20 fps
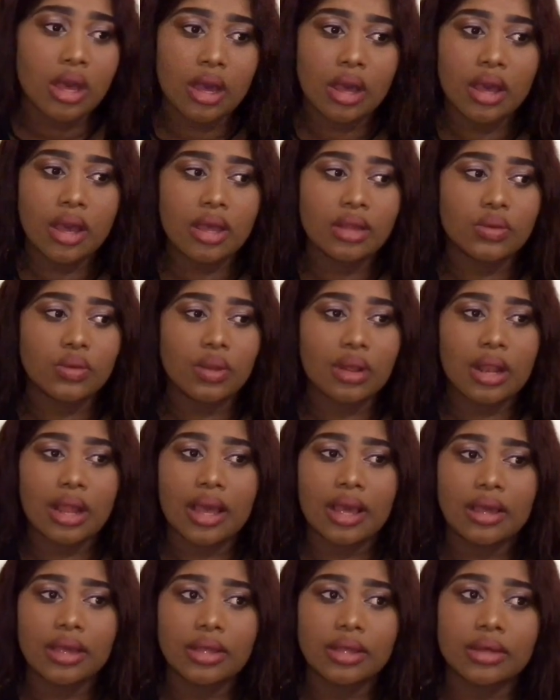And we're
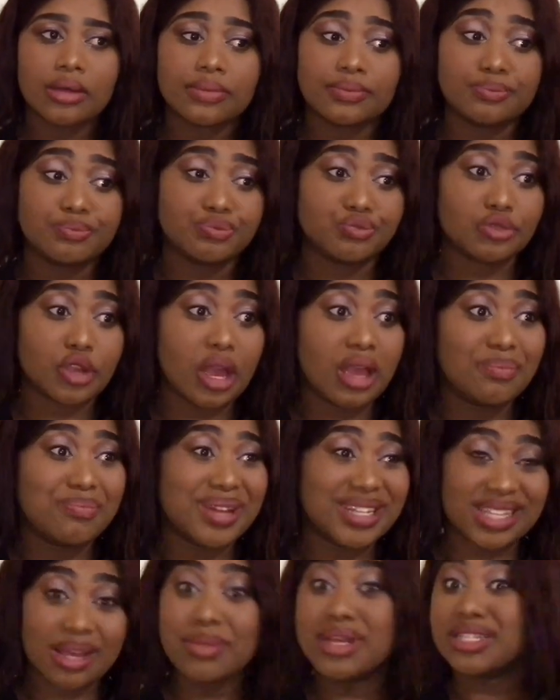like,
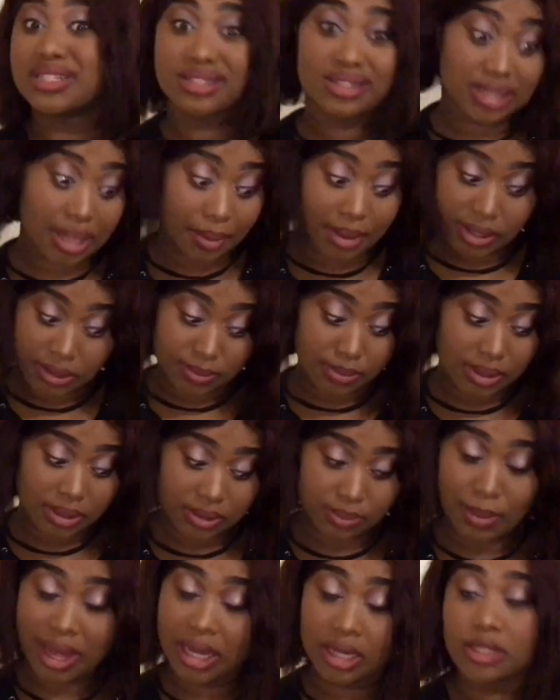but I'm a service,
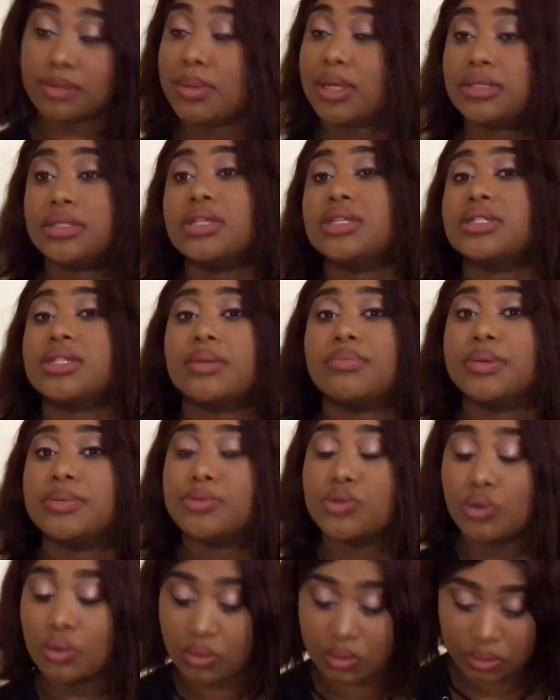but it's about tennis, I'm a
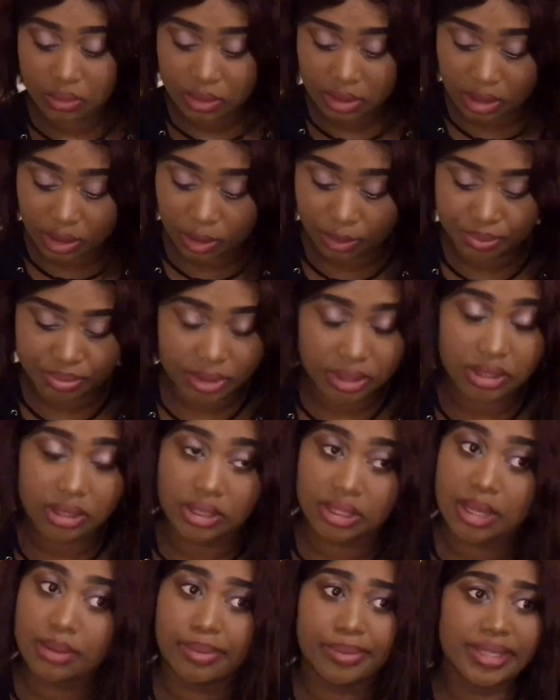soak. Oh,
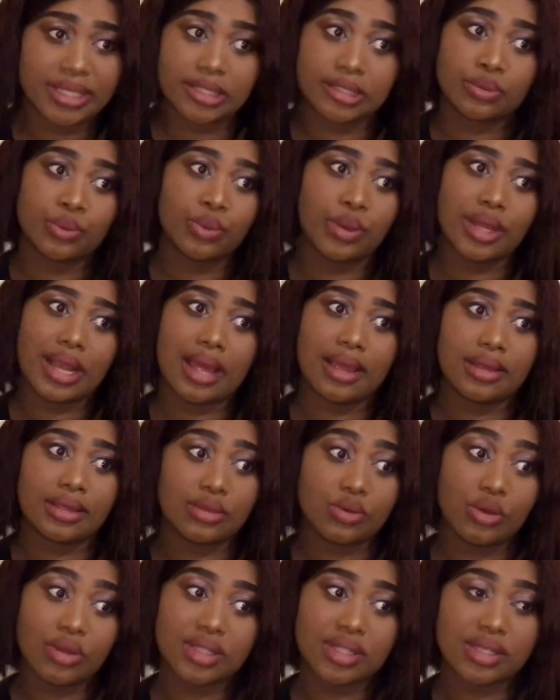business, I was we like,
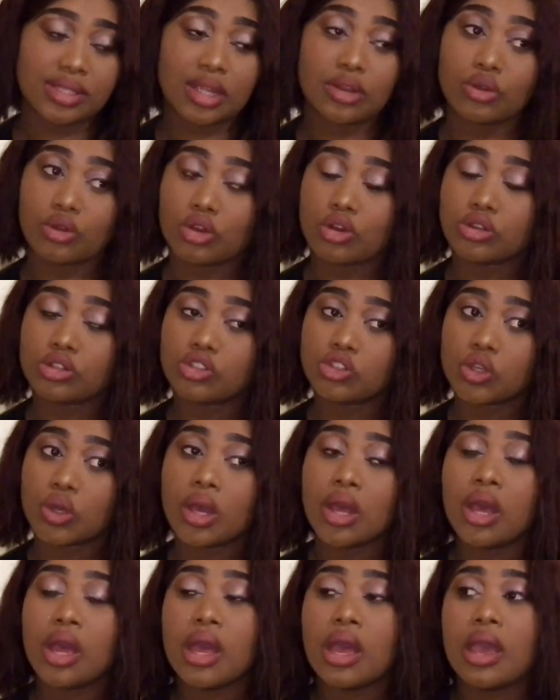yours is an orange.
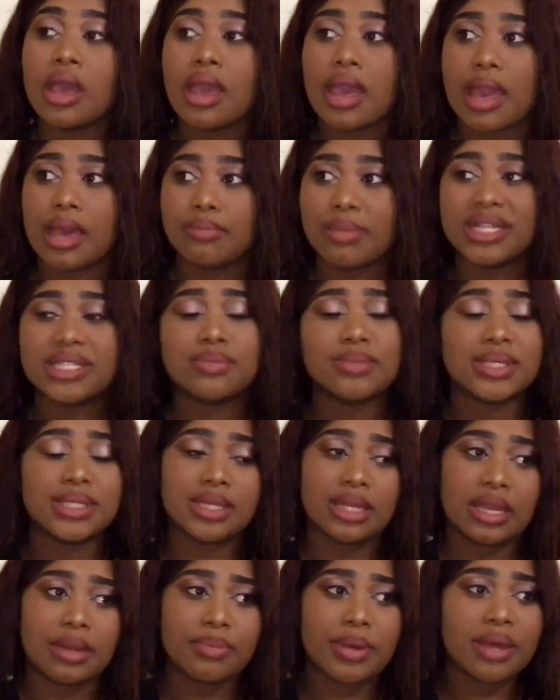And but must
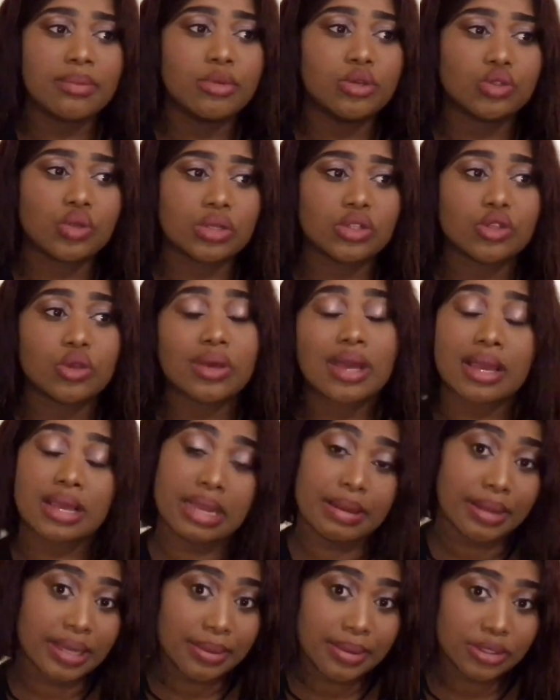send the payment to so
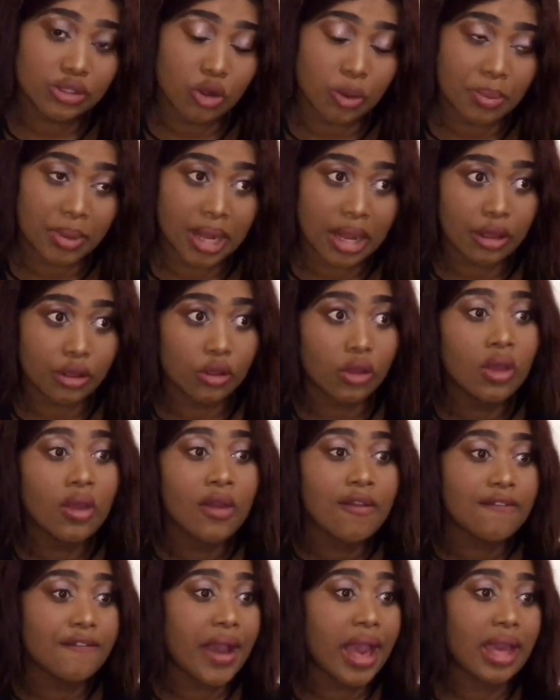can I never stop it.
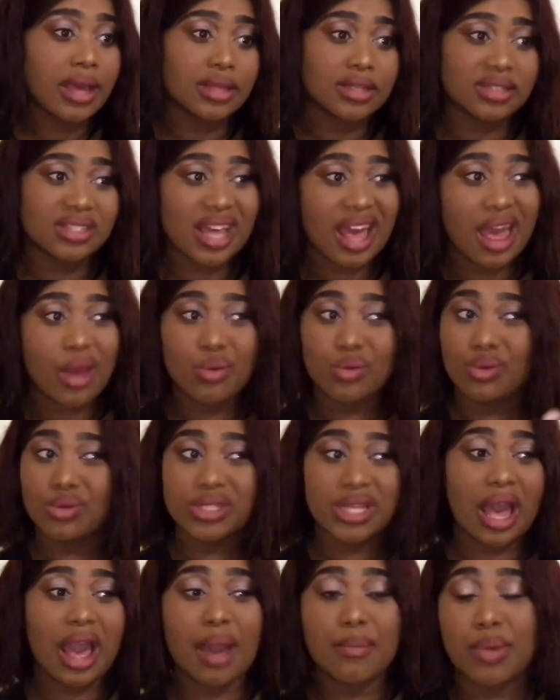Fine,
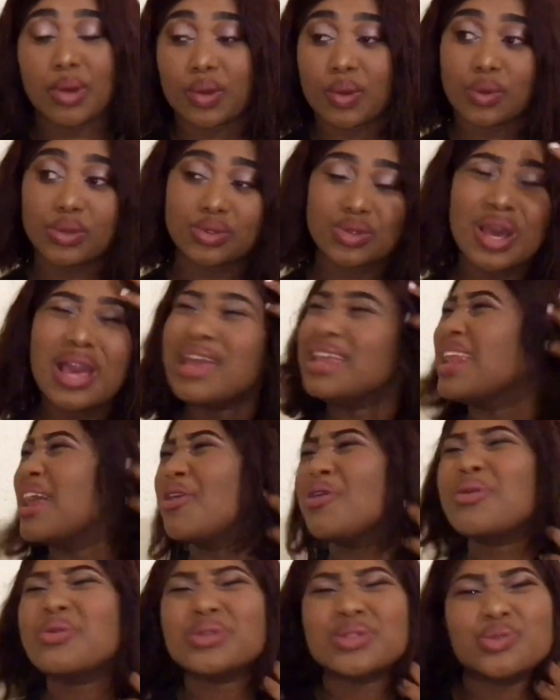I'm good.
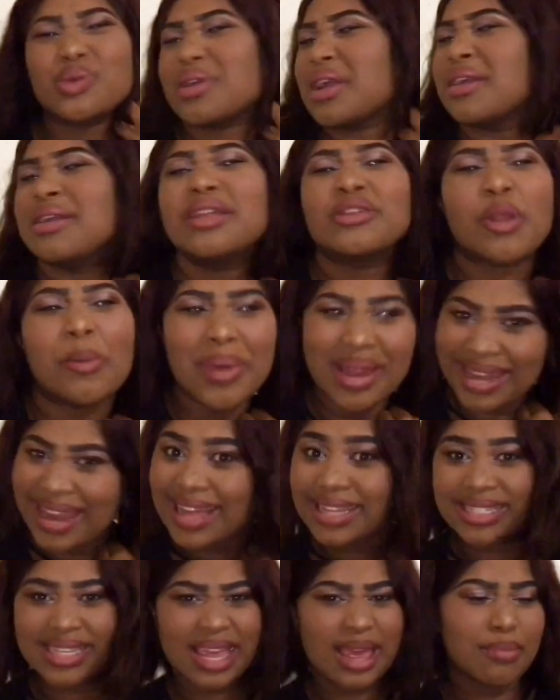Now, who's so can I
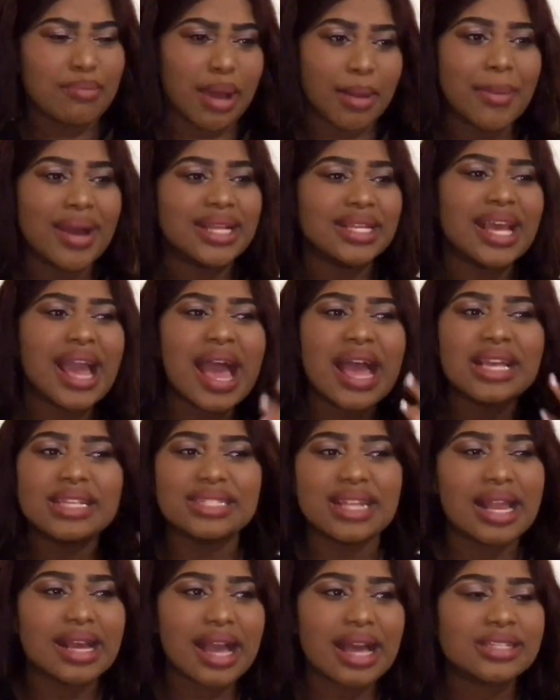not tame my
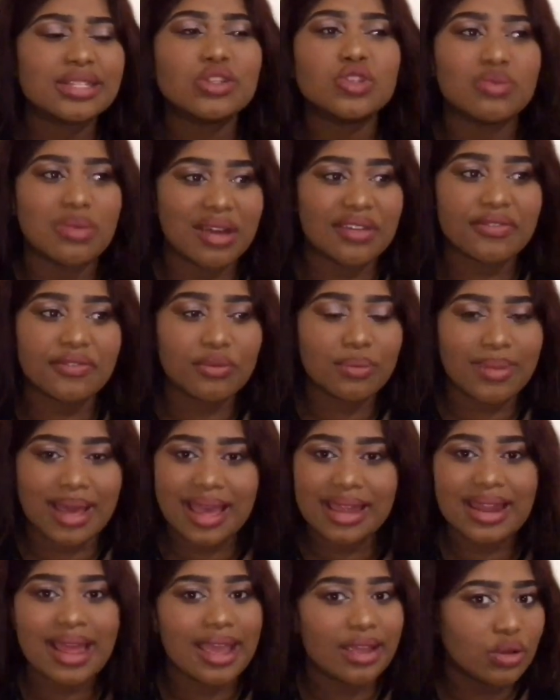guys? Like, as is waff
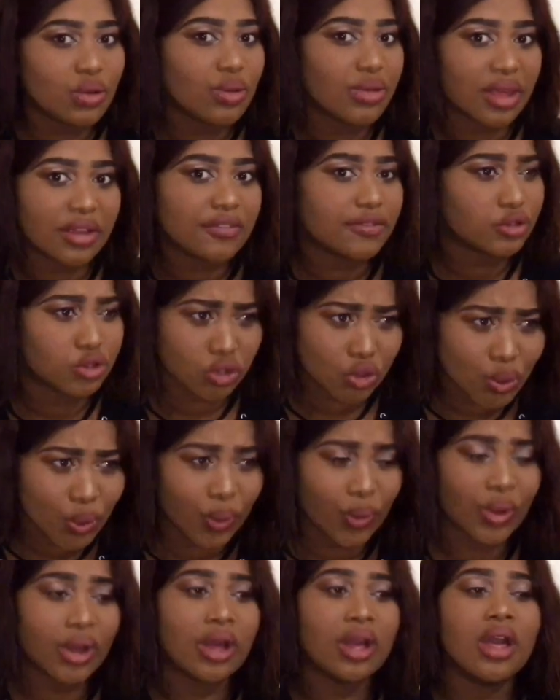man, I know that for
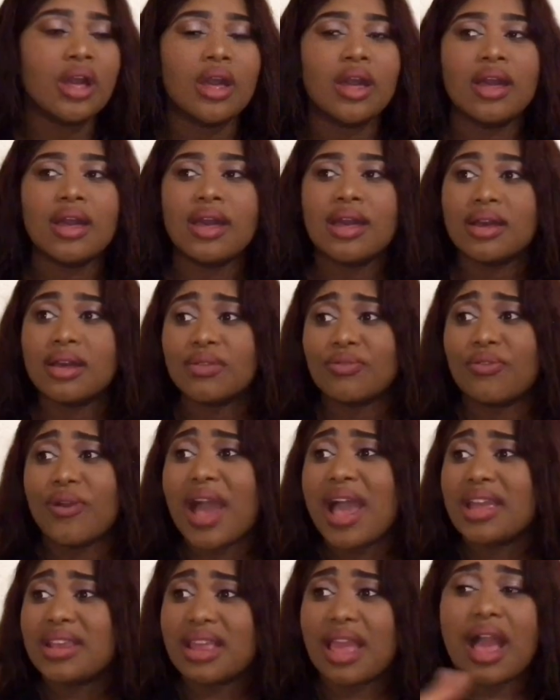sure.
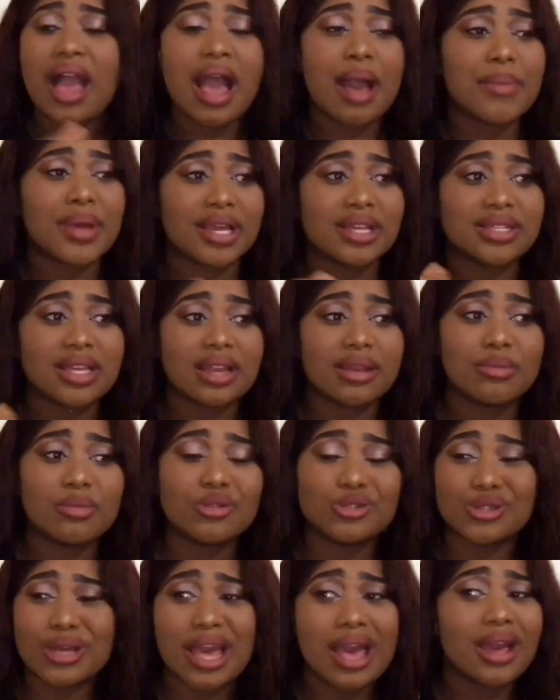Fine, yeah, I'm a guess I'm
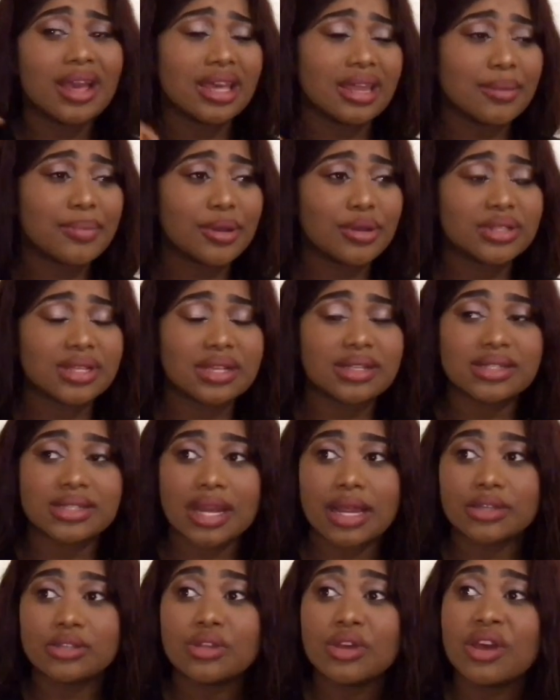more tired, yeah, because I
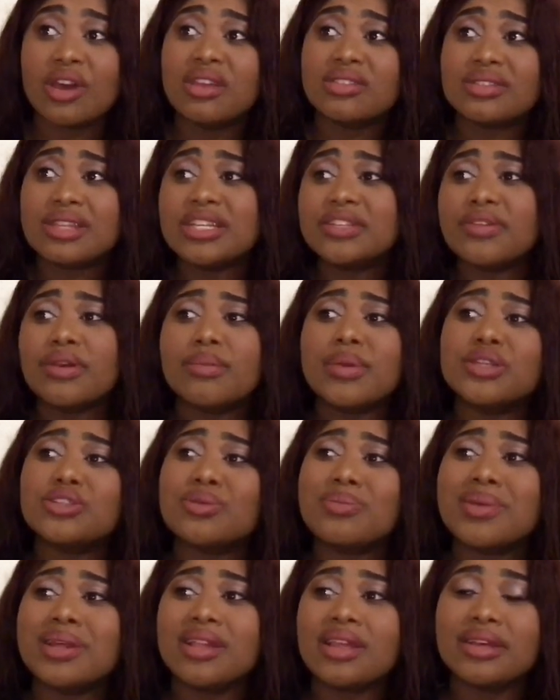start. Also,
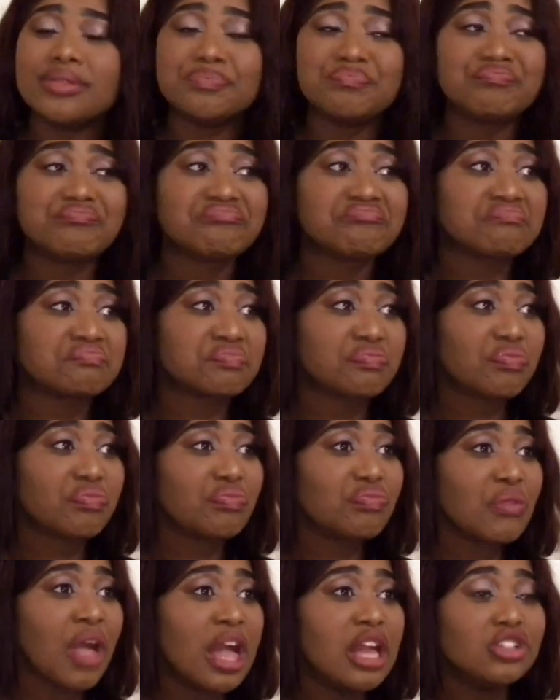Mr. Million
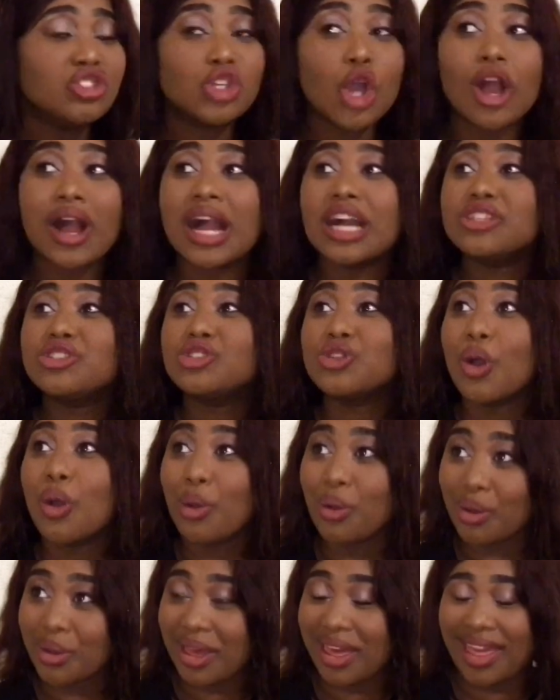John, not
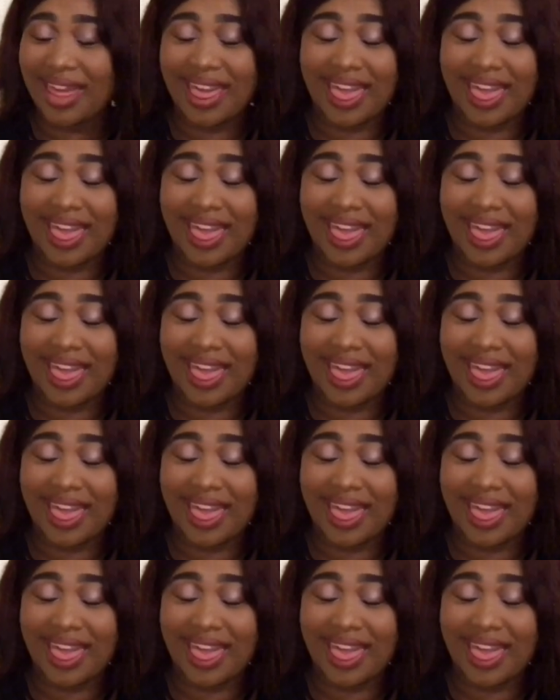Joe.